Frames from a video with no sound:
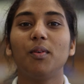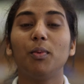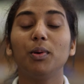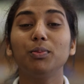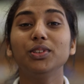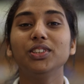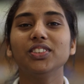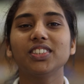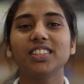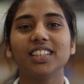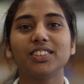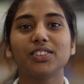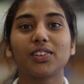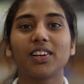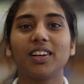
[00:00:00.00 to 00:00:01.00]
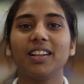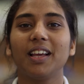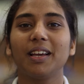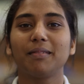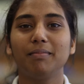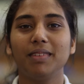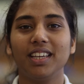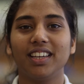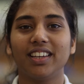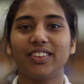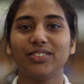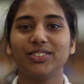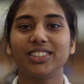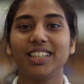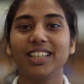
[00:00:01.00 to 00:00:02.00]
What would you say to a girl like me
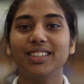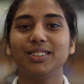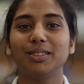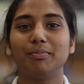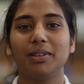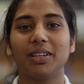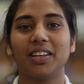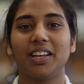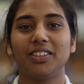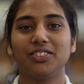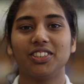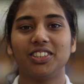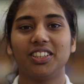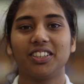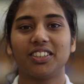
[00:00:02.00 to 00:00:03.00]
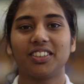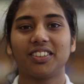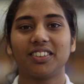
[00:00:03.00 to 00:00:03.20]
who's keen to be an engineer?